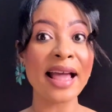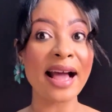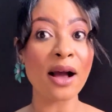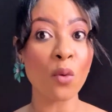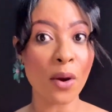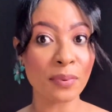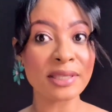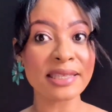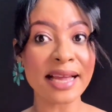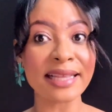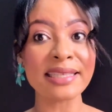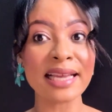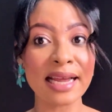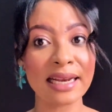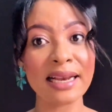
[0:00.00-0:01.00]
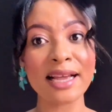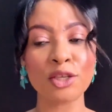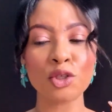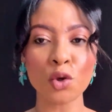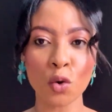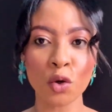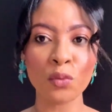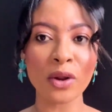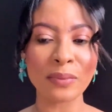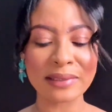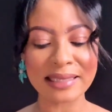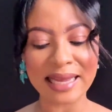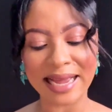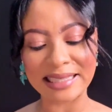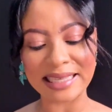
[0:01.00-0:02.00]
their website, Khadlaj's own
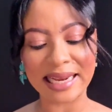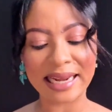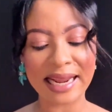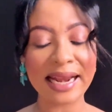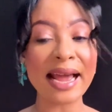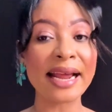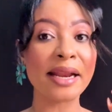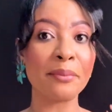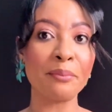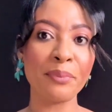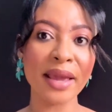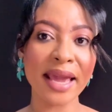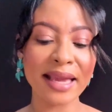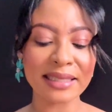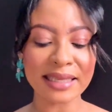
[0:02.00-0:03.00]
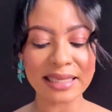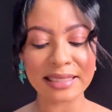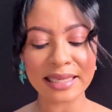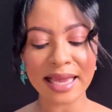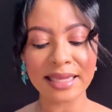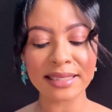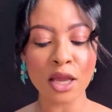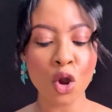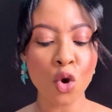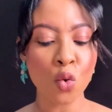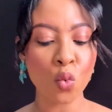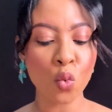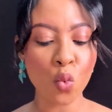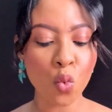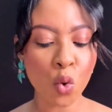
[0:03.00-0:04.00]
website. And then at the base, it says
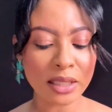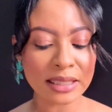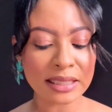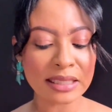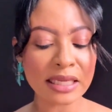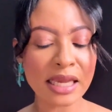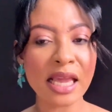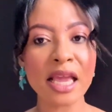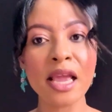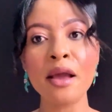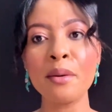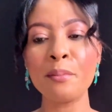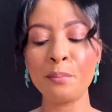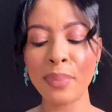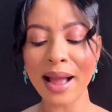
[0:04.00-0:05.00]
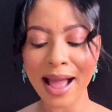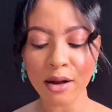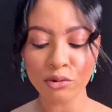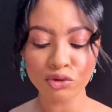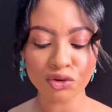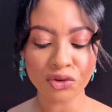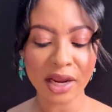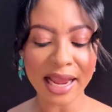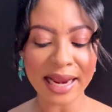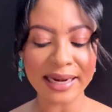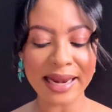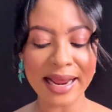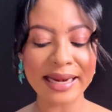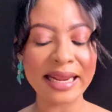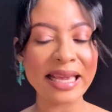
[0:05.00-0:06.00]
woodsy, powdery,
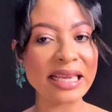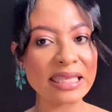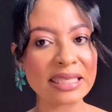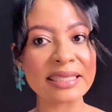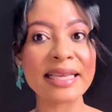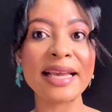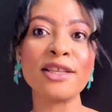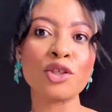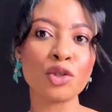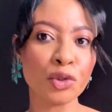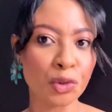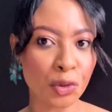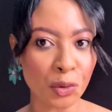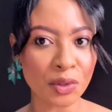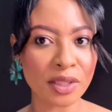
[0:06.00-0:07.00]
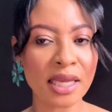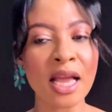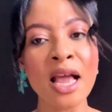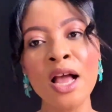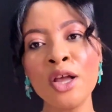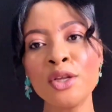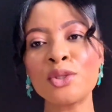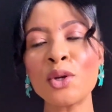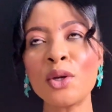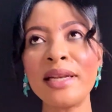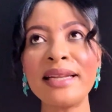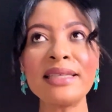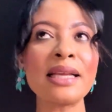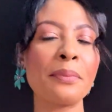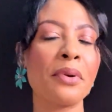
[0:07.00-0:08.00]
and then incense notes. So
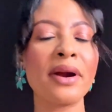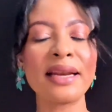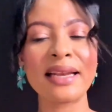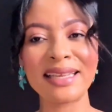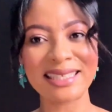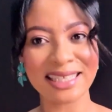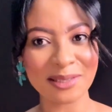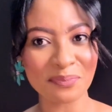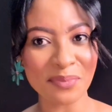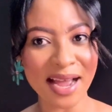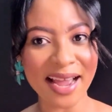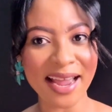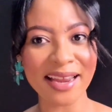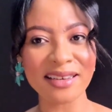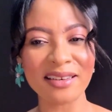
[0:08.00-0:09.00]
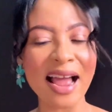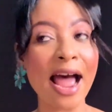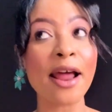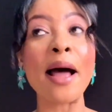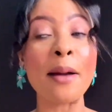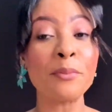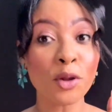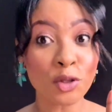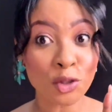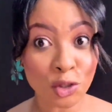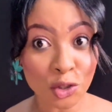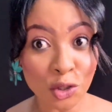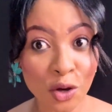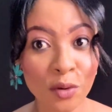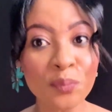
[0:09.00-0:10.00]
this apparently is inspired. I'm not
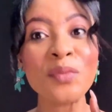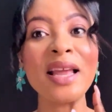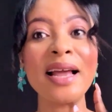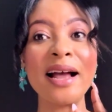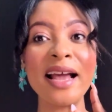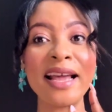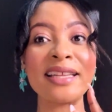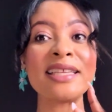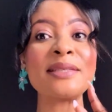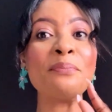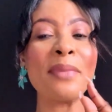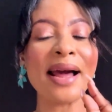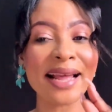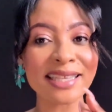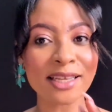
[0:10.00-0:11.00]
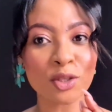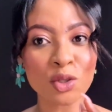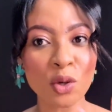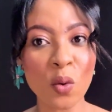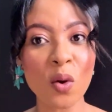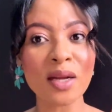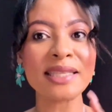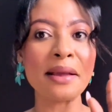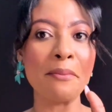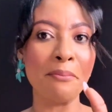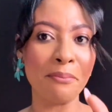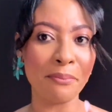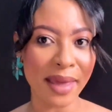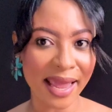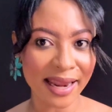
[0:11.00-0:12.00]
sure. It is marketed towards
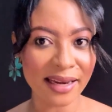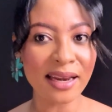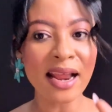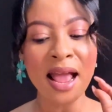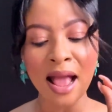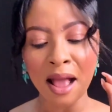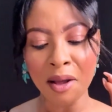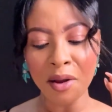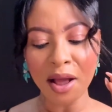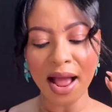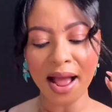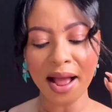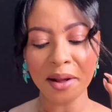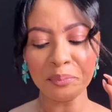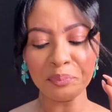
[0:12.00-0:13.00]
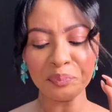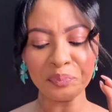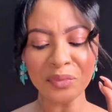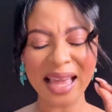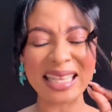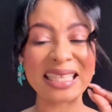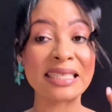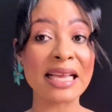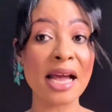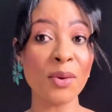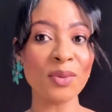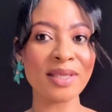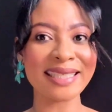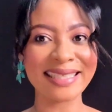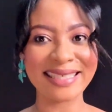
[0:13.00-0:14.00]
men. It
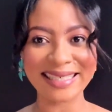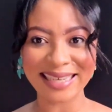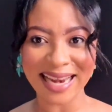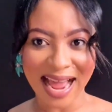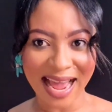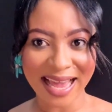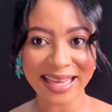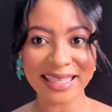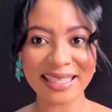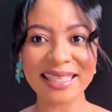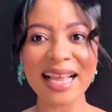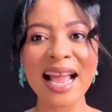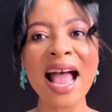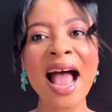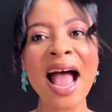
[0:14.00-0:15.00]
sounds nice.